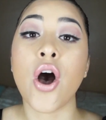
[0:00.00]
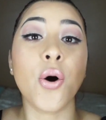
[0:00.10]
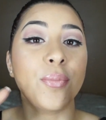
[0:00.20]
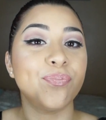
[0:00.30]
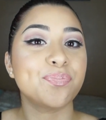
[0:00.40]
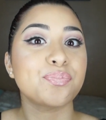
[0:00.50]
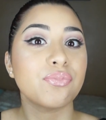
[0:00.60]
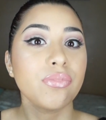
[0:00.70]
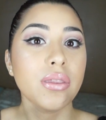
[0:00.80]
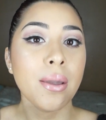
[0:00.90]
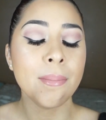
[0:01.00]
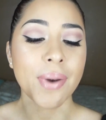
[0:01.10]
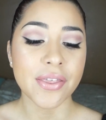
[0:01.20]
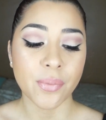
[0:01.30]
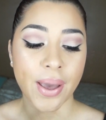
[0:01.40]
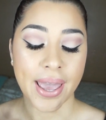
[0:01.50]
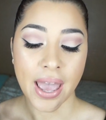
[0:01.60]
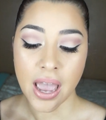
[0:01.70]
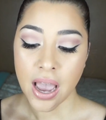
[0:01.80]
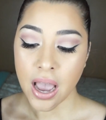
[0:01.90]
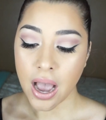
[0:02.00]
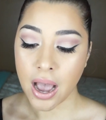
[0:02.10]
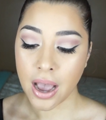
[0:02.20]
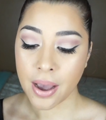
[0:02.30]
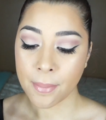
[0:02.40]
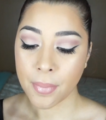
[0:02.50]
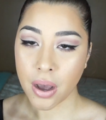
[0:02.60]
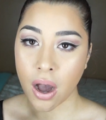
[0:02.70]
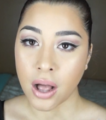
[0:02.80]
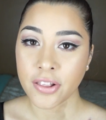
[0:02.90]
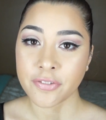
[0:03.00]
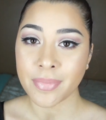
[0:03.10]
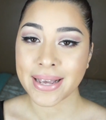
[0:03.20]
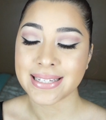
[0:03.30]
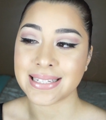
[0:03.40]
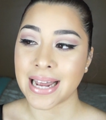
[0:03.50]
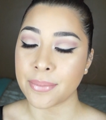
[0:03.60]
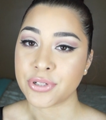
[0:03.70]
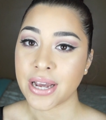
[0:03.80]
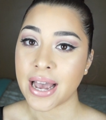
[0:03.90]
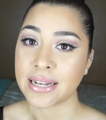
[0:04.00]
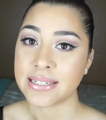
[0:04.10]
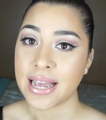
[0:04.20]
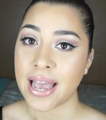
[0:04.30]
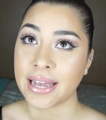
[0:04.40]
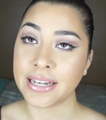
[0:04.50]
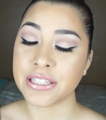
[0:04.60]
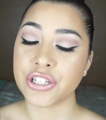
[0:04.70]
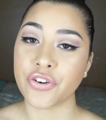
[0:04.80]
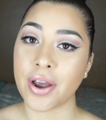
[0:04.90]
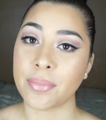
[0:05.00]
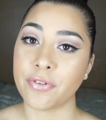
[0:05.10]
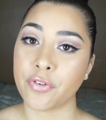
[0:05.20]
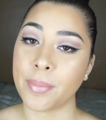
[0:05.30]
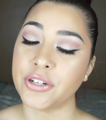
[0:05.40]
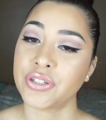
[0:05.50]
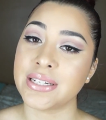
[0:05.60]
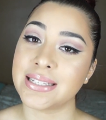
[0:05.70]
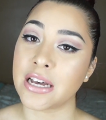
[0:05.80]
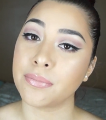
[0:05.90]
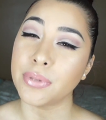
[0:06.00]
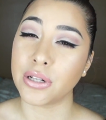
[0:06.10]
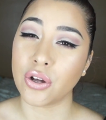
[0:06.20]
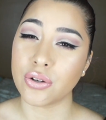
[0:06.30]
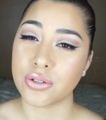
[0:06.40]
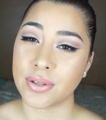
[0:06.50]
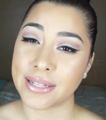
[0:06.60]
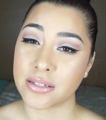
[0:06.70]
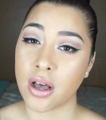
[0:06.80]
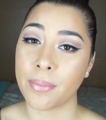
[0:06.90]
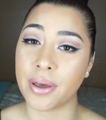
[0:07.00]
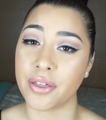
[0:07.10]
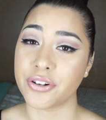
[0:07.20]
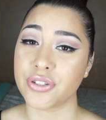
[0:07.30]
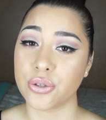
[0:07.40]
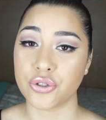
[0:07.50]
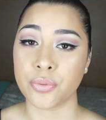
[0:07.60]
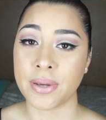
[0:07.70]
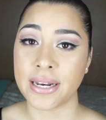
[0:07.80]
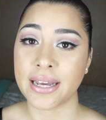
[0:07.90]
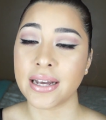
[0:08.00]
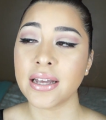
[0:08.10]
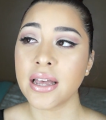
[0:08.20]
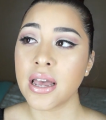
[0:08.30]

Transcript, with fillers: Oh, by the way, um all of my Snapchat and Instagram information is down below, so that's all my other social media.